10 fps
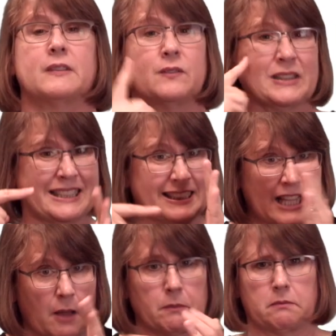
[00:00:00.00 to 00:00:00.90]
For
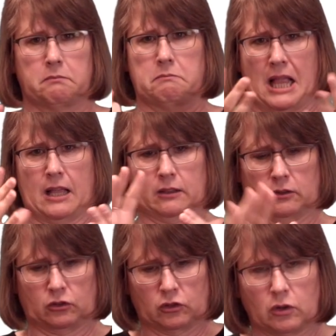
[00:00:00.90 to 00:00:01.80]
example,
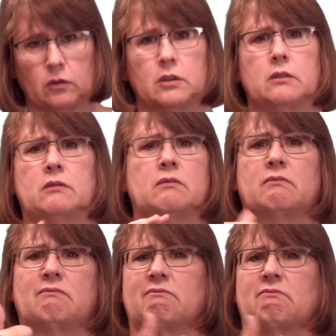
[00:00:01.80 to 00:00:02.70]
many students who
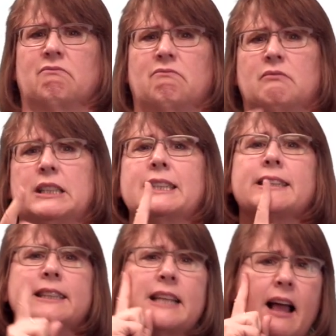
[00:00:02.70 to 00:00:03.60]
are deaf or
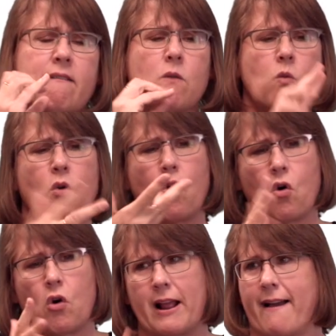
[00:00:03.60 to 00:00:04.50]
have had
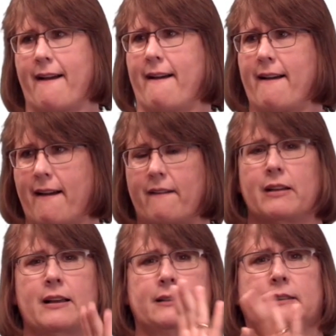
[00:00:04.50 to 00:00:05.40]
significant
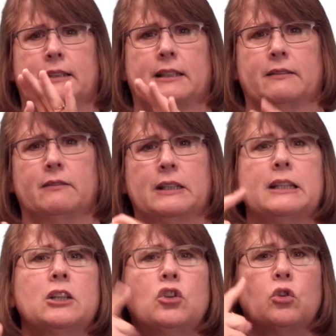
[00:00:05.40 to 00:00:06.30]
hearing loss
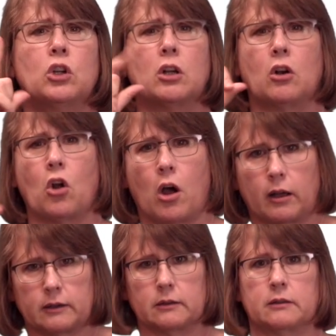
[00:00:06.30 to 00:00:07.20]

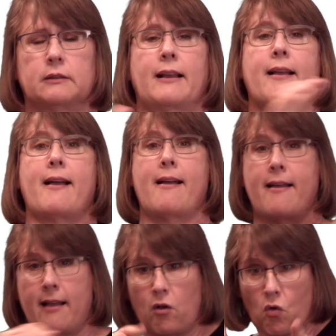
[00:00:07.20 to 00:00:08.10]
and have
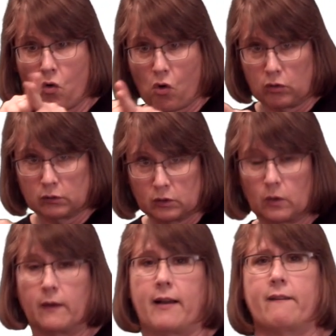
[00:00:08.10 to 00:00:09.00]
cognitive delays or
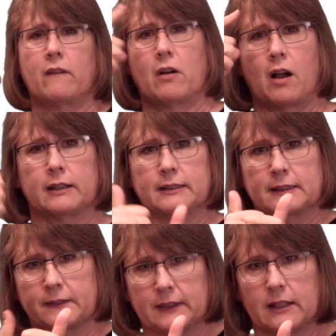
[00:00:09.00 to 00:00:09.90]
disabilities
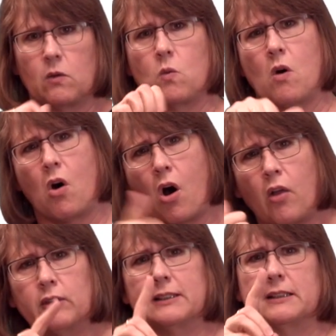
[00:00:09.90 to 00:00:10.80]
that affect
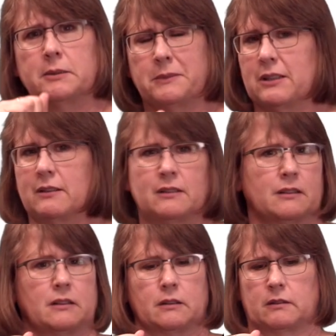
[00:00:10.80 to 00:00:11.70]
signing or
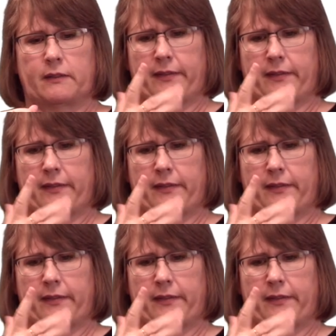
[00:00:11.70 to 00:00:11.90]
speech